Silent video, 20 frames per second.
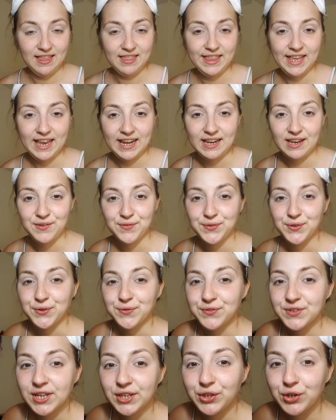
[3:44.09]
than if you've
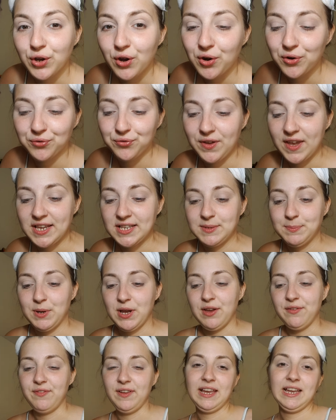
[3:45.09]
done your whole face
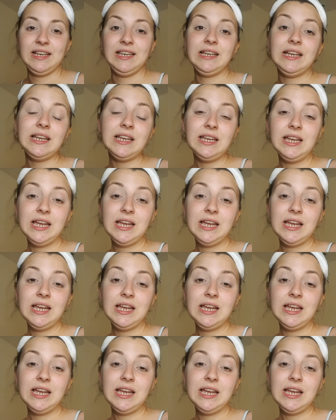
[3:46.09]
perfectly